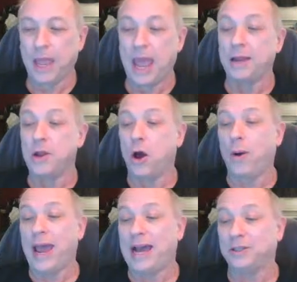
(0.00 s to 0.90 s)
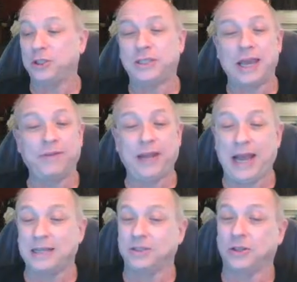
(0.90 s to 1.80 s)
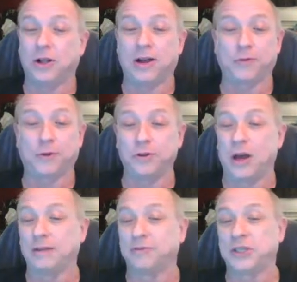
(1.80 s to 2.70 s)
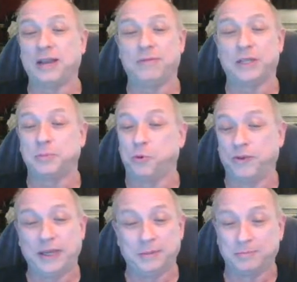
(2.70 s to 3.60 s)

And no, Ash, David Hasselhoff could not have saved this movie.